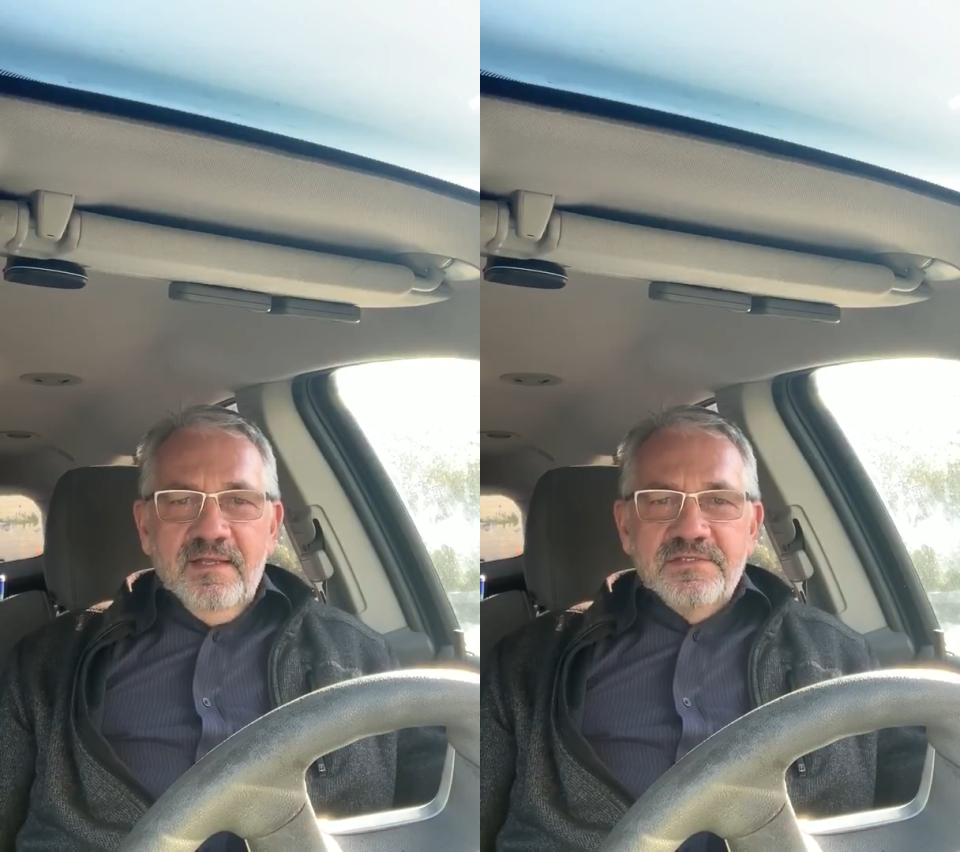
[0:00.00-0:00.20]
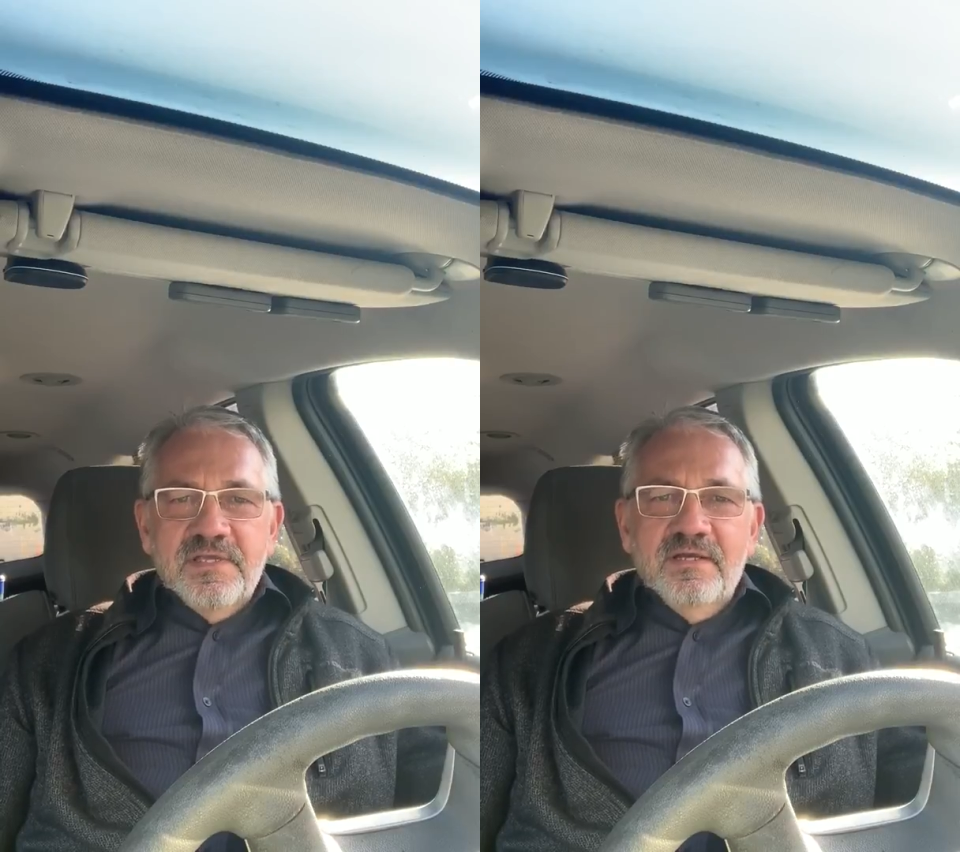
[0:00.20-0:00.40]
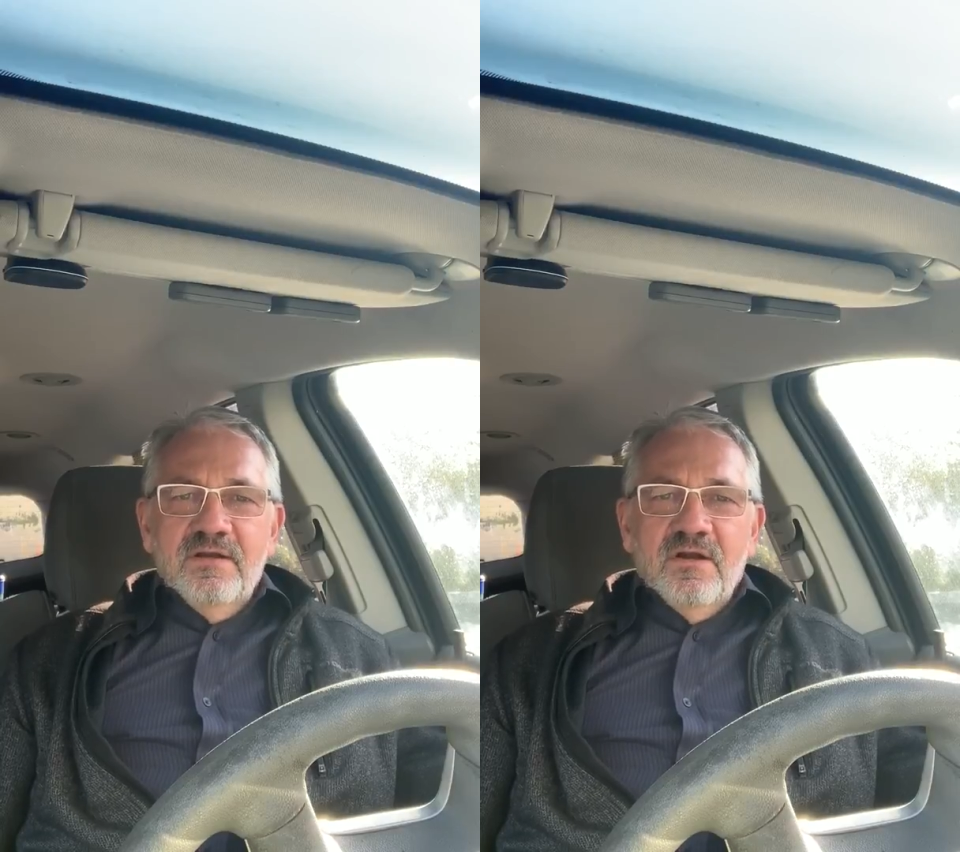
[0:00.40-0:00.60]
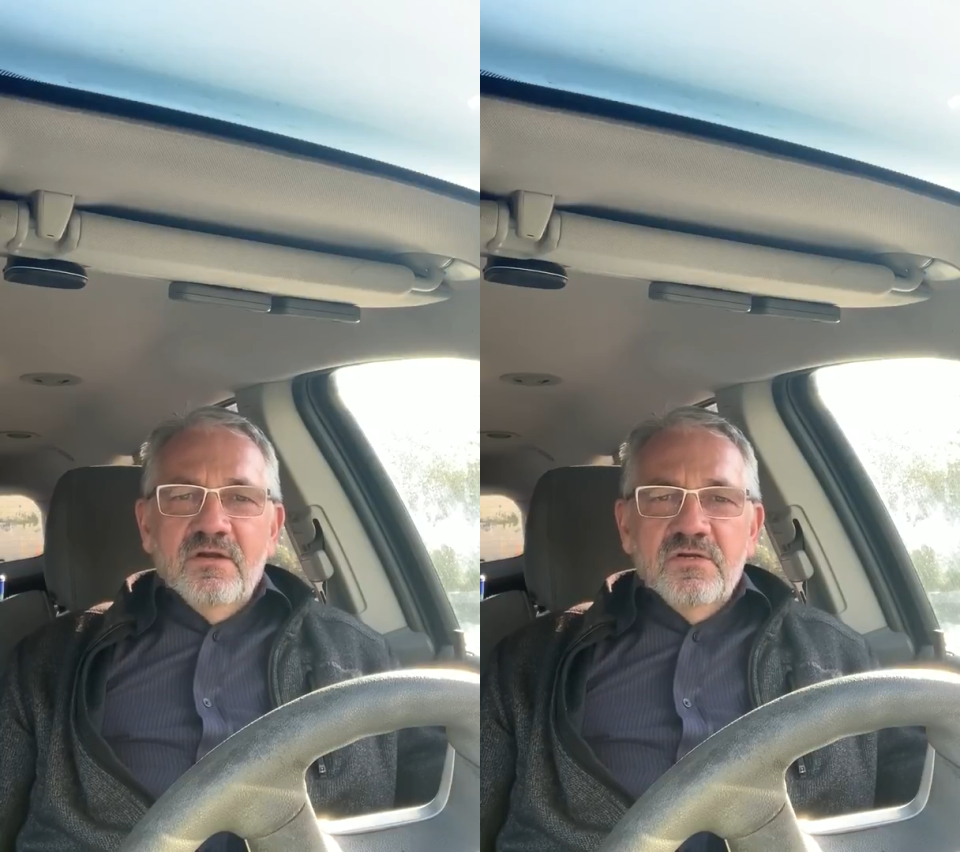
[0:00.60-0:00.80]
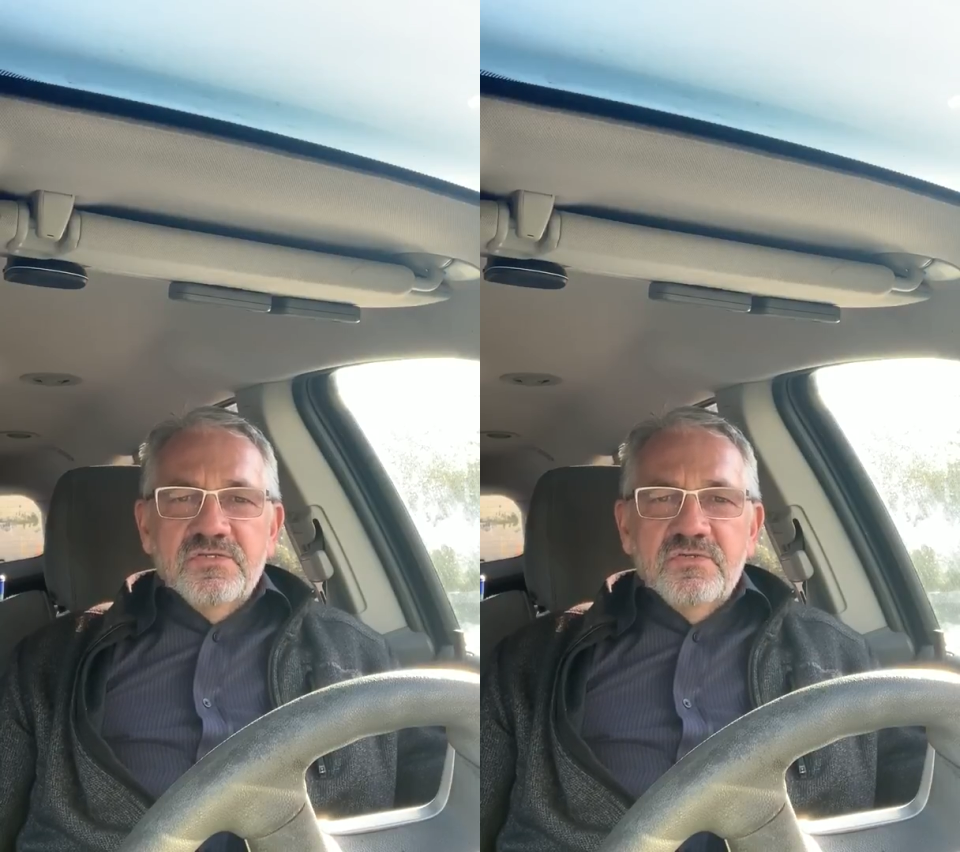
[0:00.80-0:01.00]
It's getting
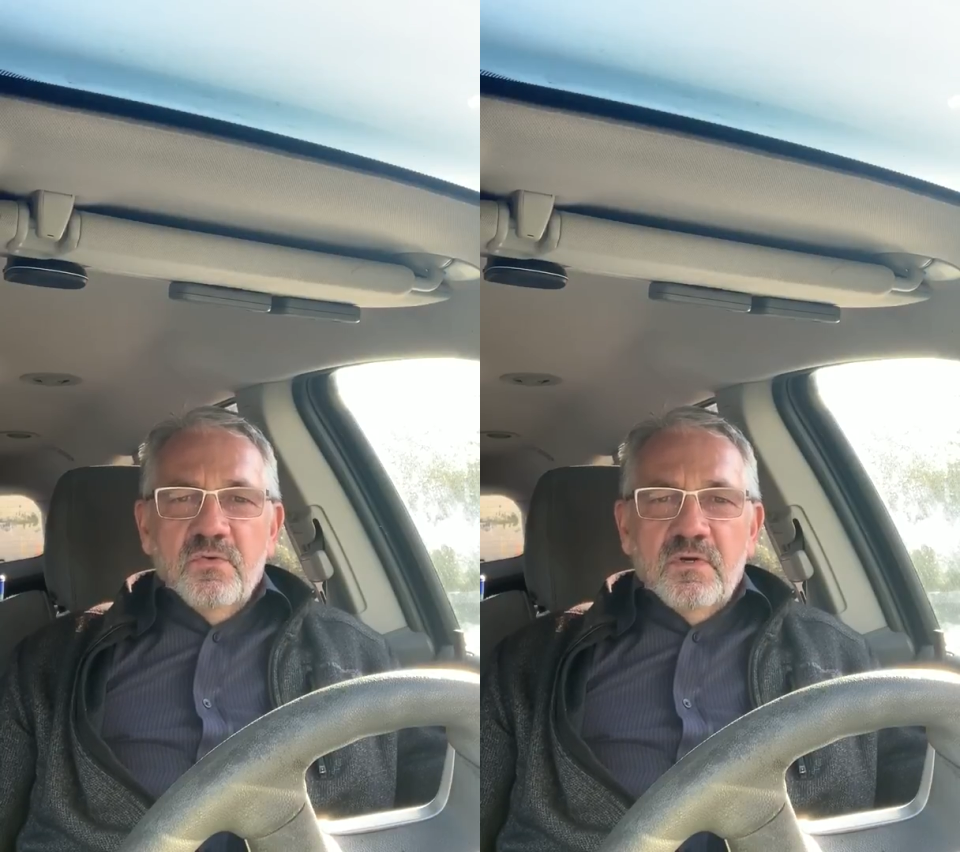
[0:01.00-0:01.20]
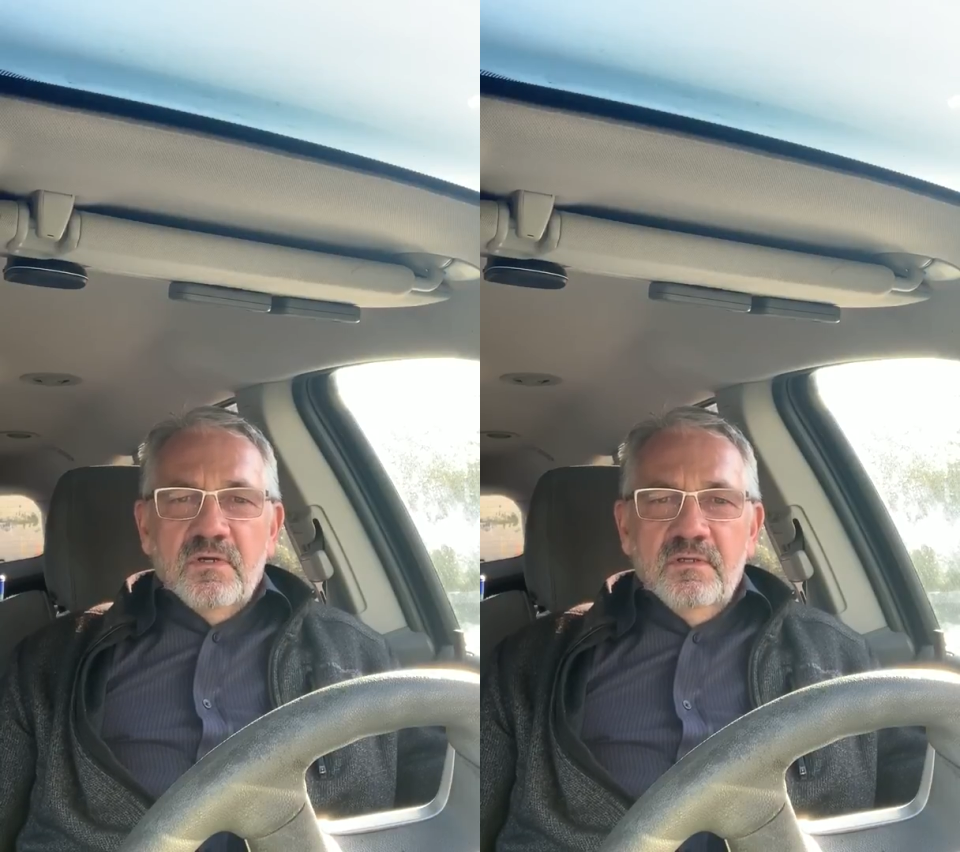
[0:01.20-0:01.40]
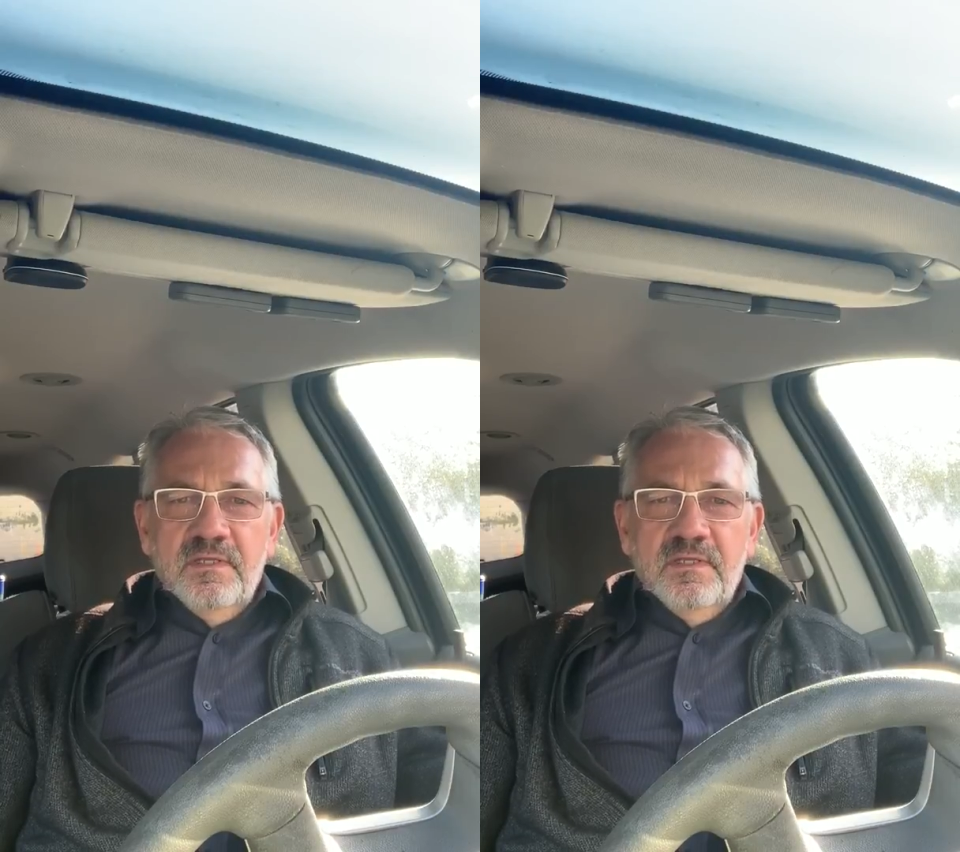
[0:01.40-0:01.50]
harder to score